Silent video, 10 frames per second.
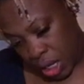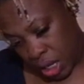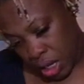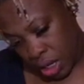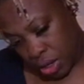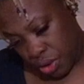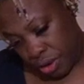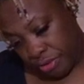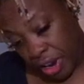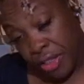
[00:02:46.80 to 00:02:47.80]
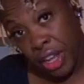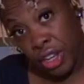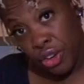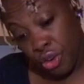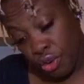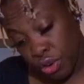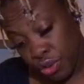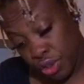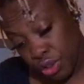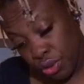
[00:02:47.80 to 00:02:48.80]
And you can find that in your
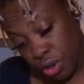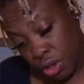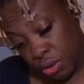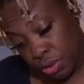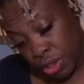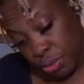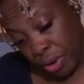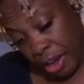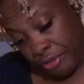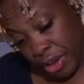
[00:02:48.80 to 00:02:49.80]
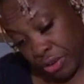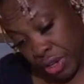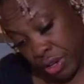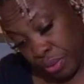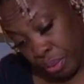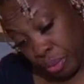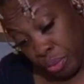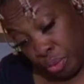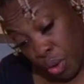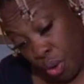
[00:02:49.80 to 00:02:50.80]
grocery store, which is where I found it,
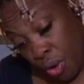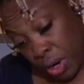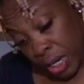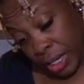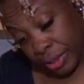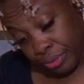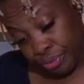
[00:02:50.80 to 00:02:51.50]
or online.